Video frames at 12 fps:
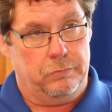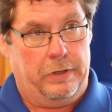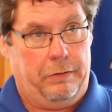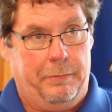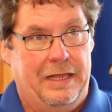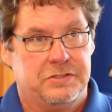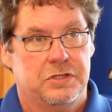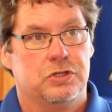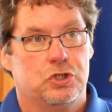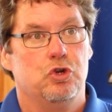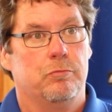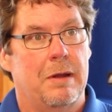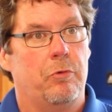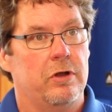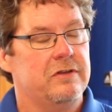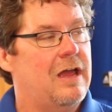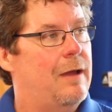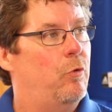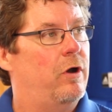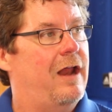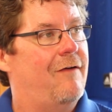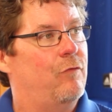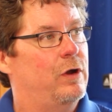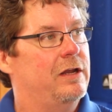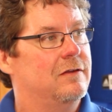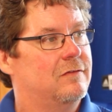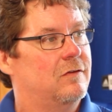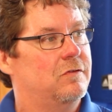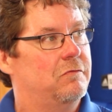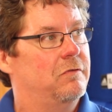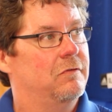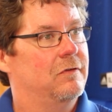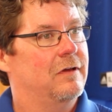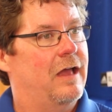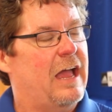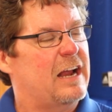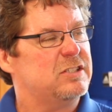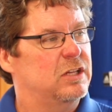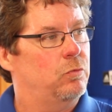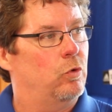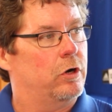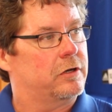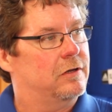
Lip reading: let me ask you this. Do you remember a time where every decision actually worked?